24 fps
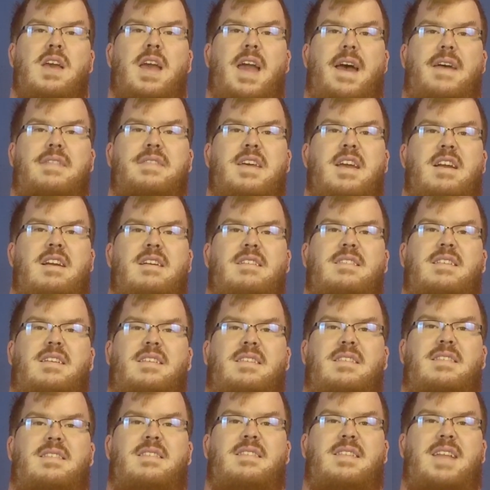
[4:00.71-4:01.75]
And there is a
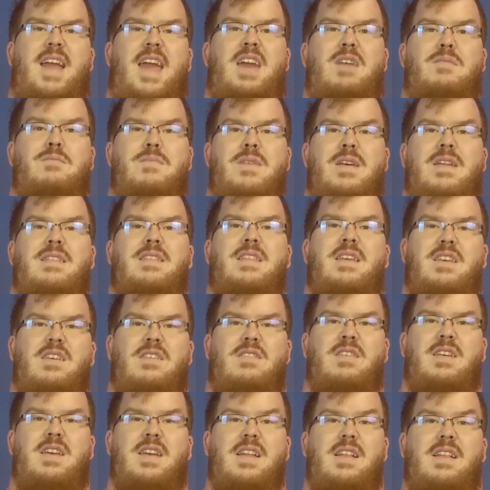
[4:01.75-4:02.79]
statement that
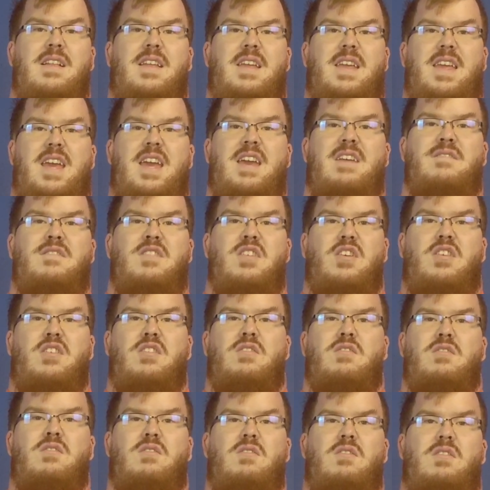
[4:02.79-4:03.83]
you can give to
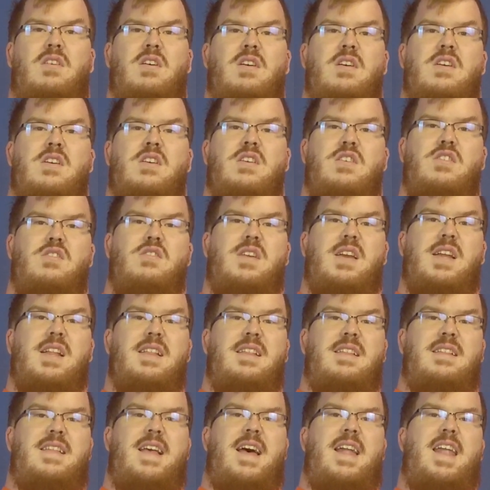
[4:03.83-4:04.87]
Google. You can
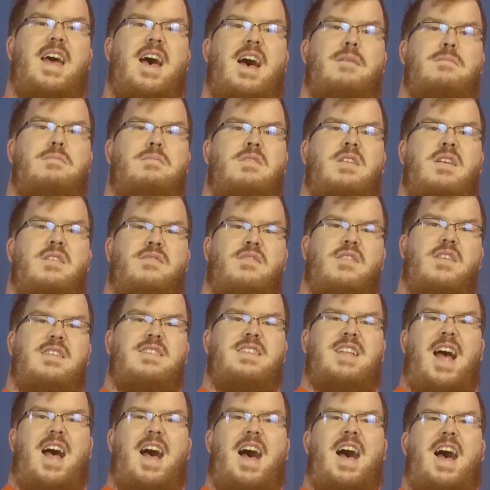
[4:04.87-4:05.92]
set up different
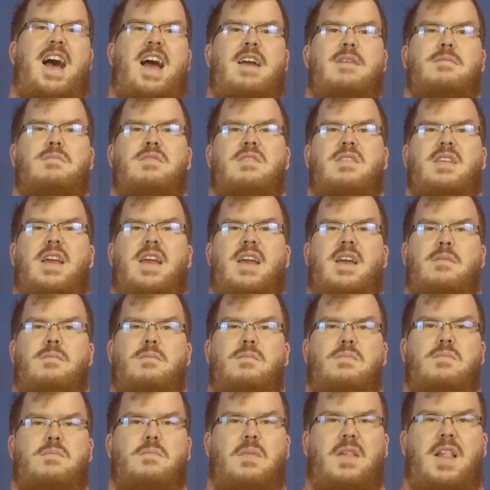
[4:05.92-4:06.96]
times
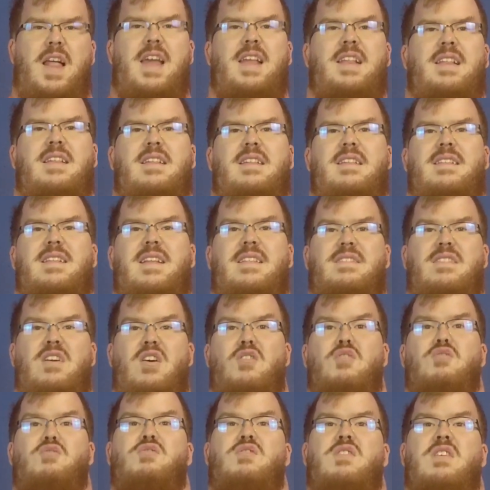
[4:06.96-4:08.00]
and places that
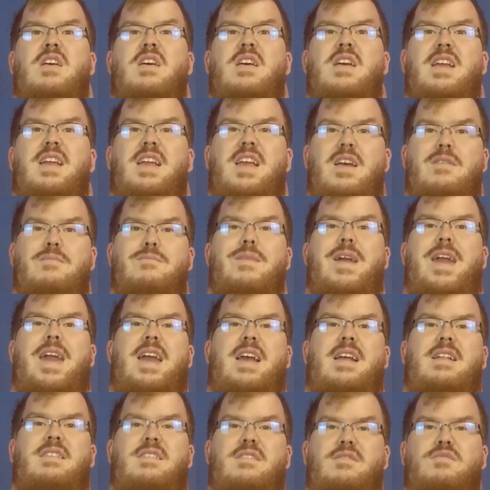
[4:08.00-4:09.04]
those
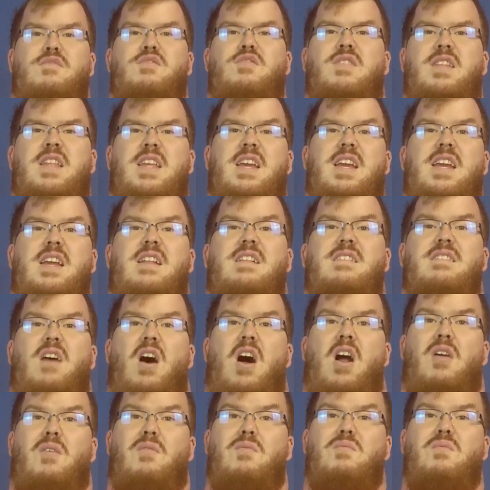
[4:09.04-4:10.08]
commands and routines
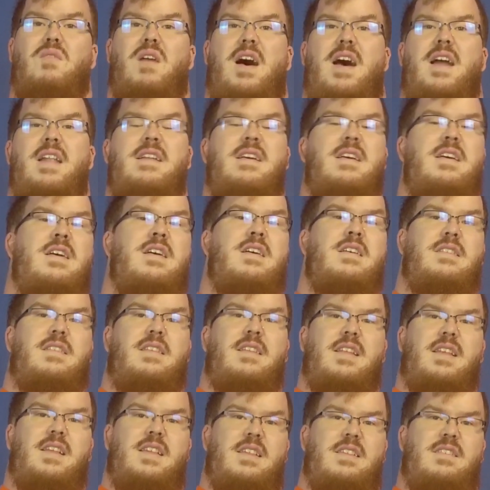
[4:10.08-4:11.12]
are run. So
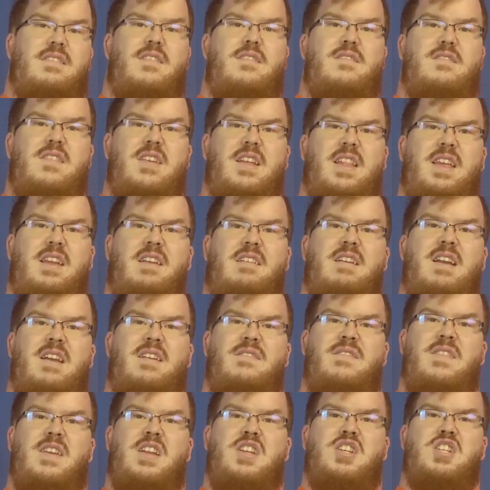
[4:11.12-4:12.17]
this is a really
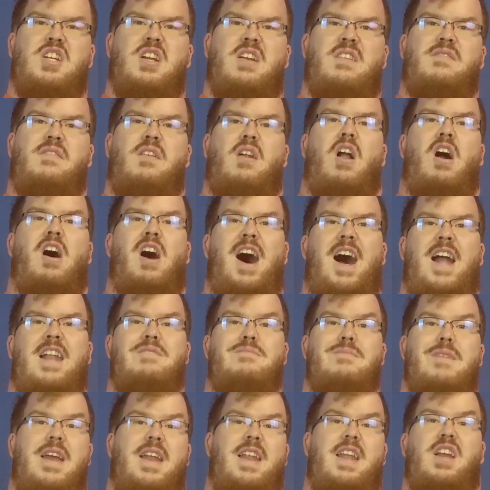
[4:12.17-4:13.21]
great feature for
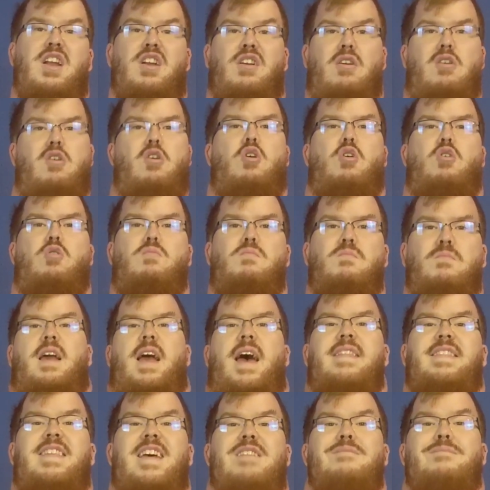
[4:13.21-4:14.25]
automating your home.
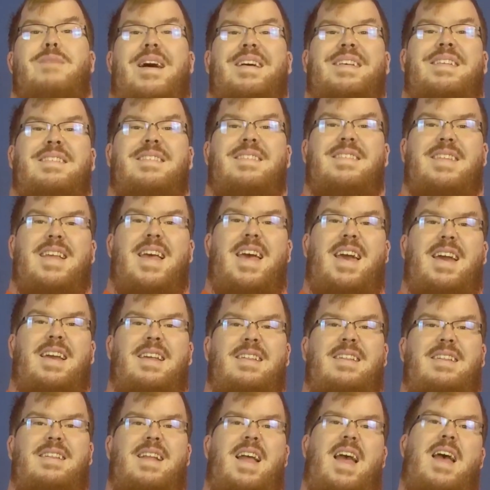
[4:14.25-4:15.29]
And then my
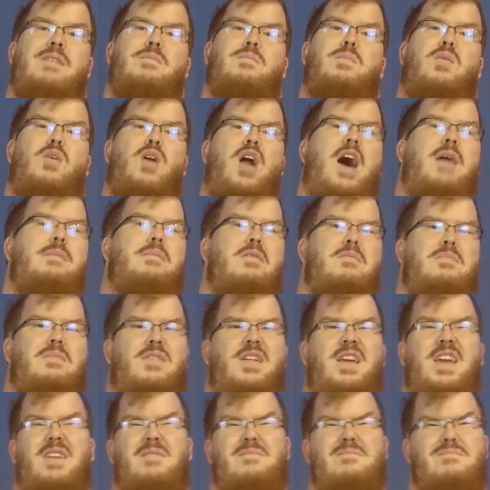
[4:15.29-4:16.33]
sixth and
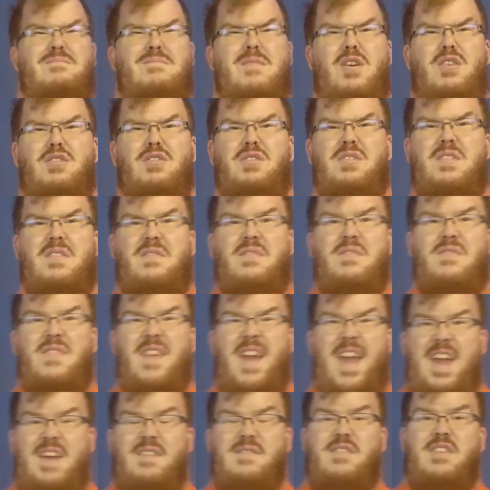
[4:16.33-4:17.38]
probably most
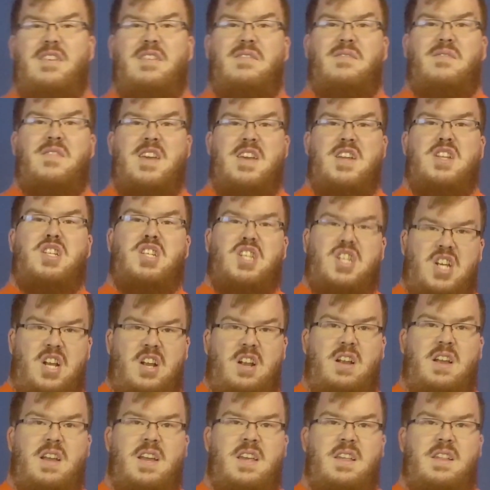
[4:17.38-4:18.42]
favorite
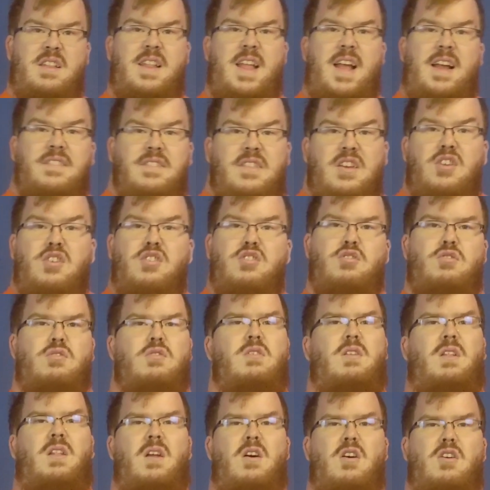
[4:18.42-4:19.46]
feature is that the
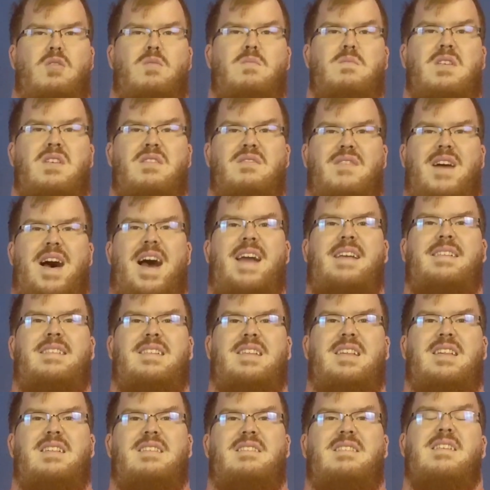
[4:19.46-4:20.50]
Google Home
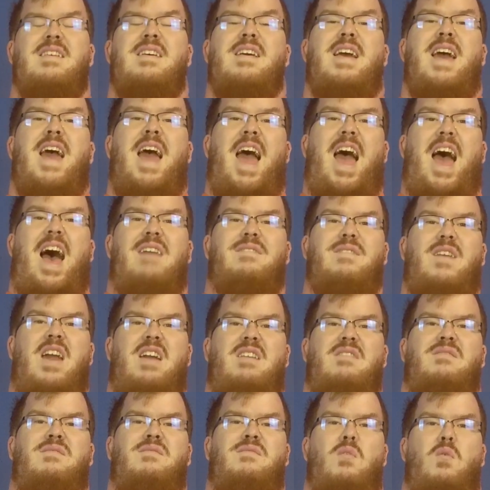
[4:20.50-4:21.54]
devices have
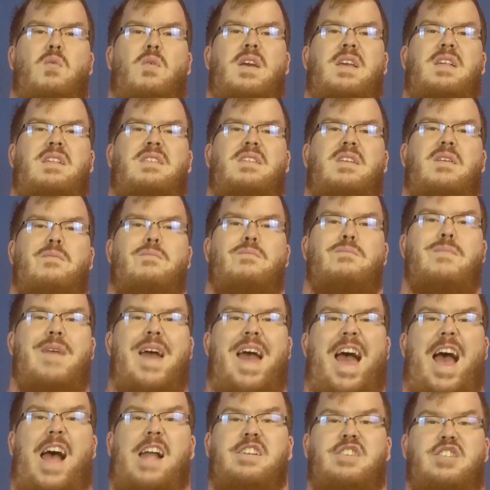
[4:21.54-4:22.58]
a voice
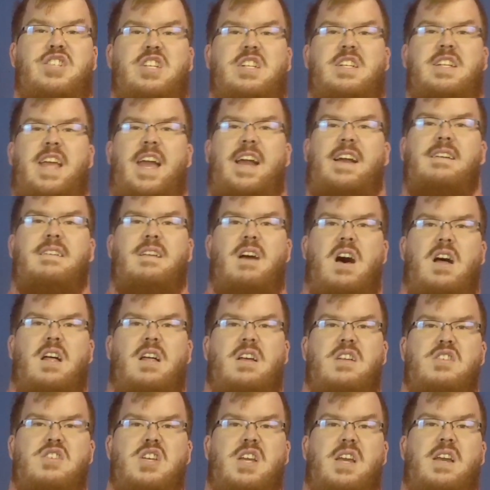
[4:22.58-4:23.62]
match
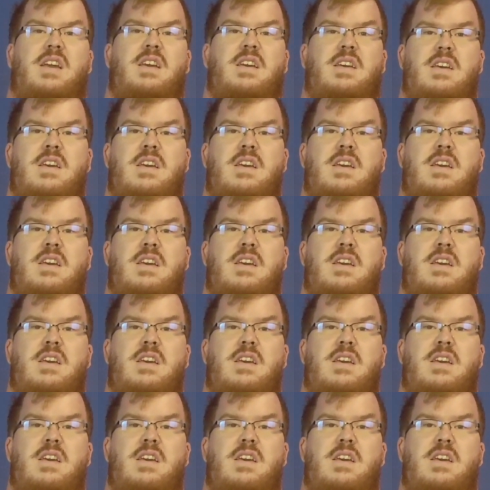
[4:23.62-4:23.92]
technology.